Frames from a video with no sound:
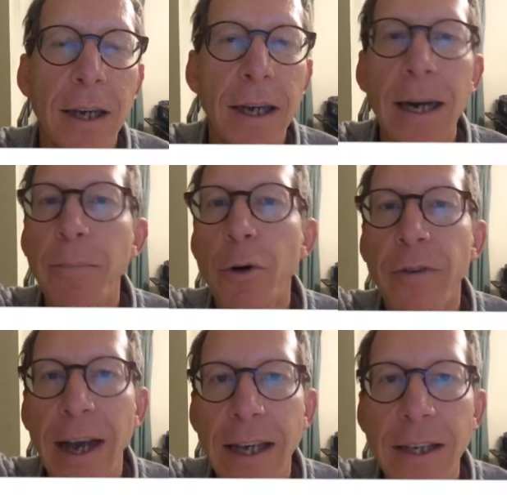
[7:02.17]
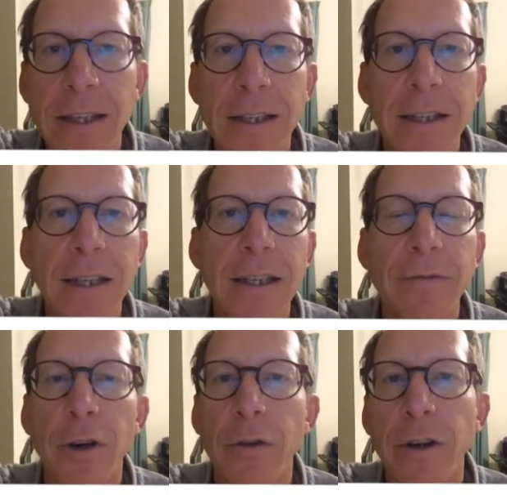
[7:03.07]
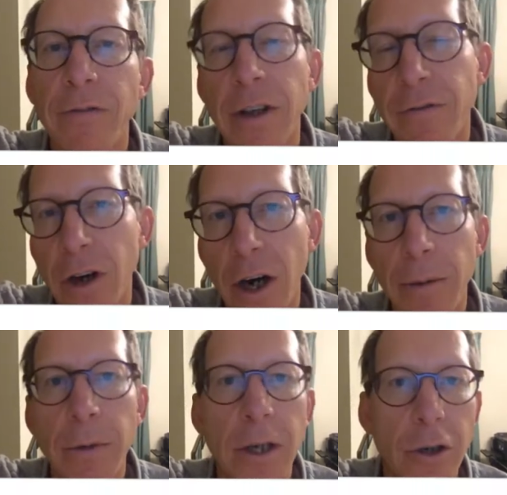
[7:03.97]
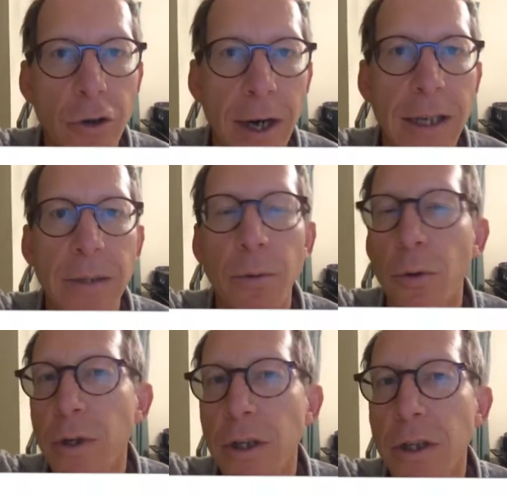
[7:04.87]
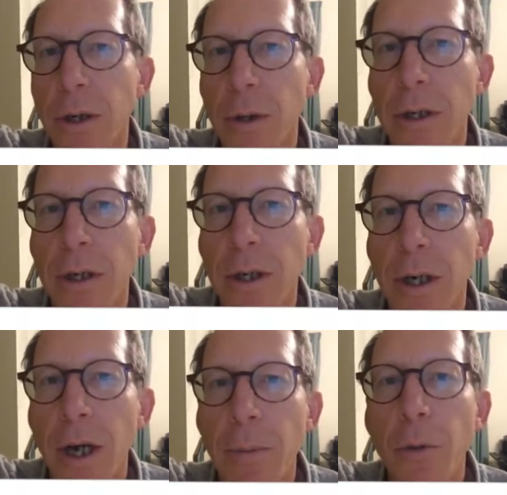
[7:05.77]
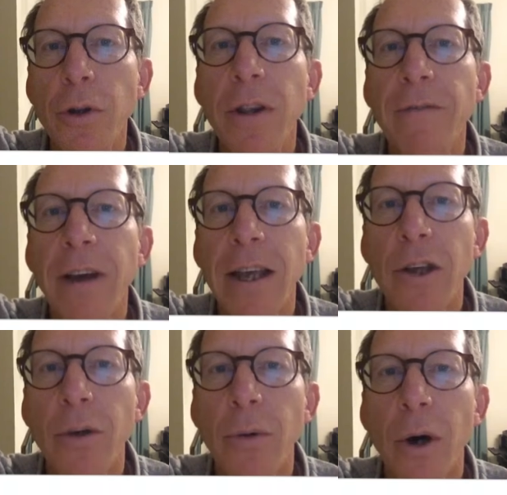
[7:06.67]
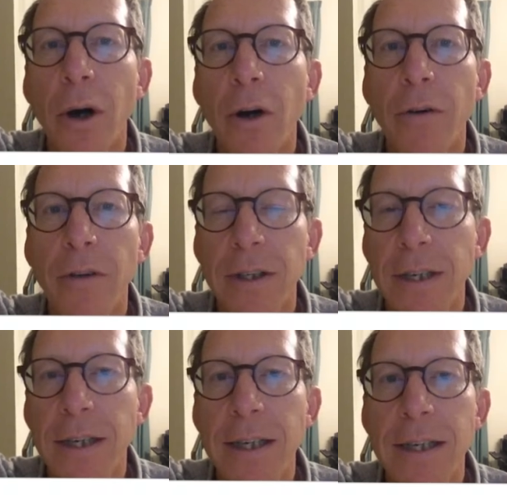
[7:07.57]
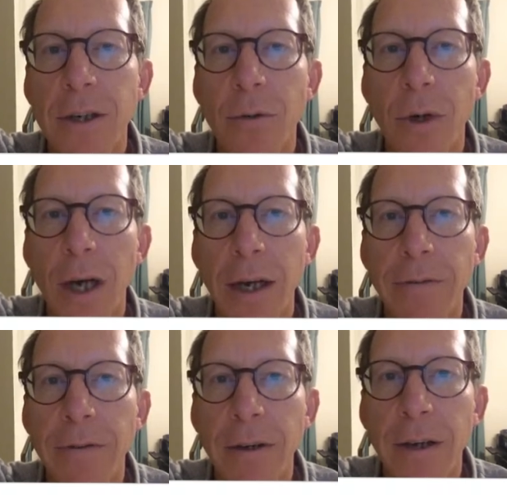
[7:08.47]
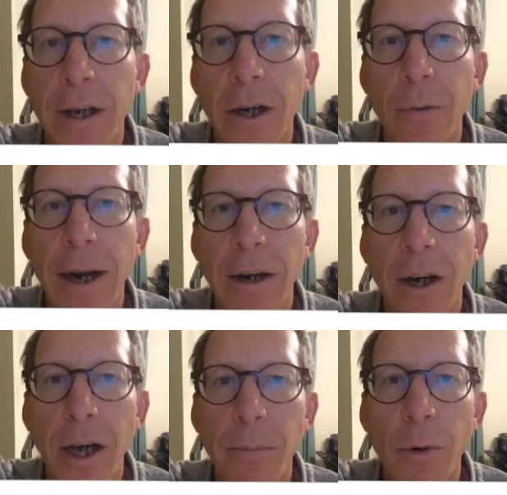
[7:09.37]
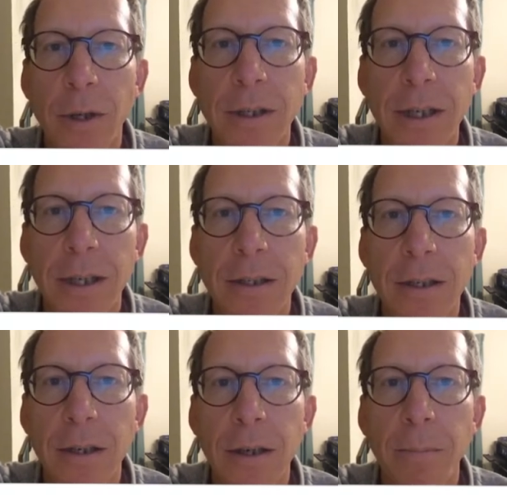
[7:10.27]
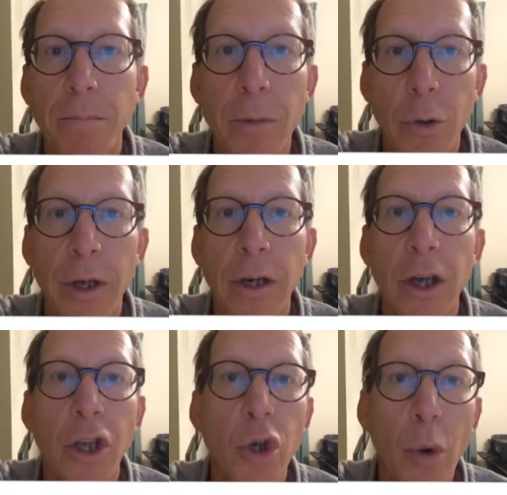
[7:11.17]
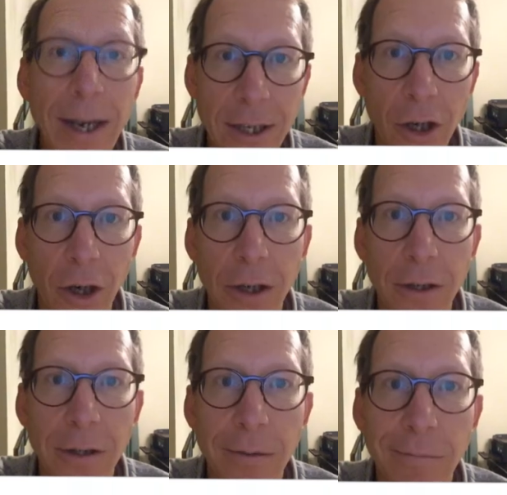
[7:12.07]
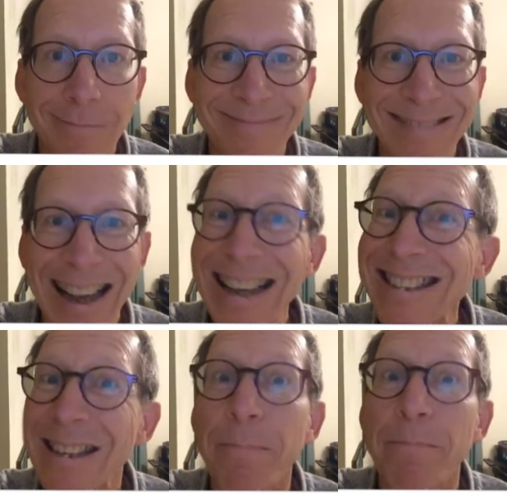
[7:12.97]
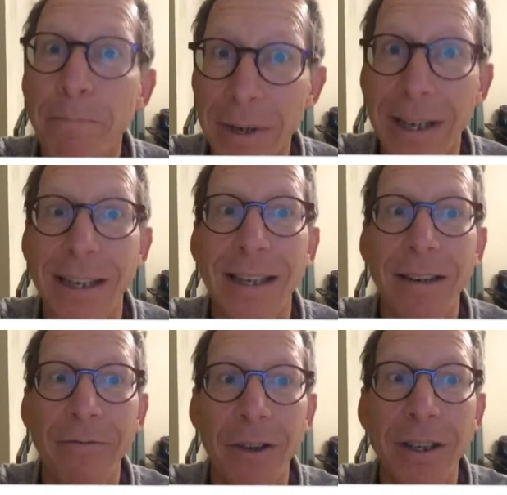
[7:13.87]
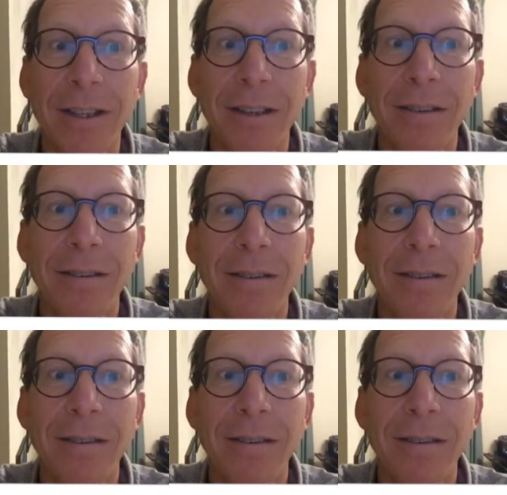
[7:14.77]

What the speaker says: a number of agencies involved in the environment and transport and so on put the value of a statistical life at around 9.6 million US dollars. That's a big difference.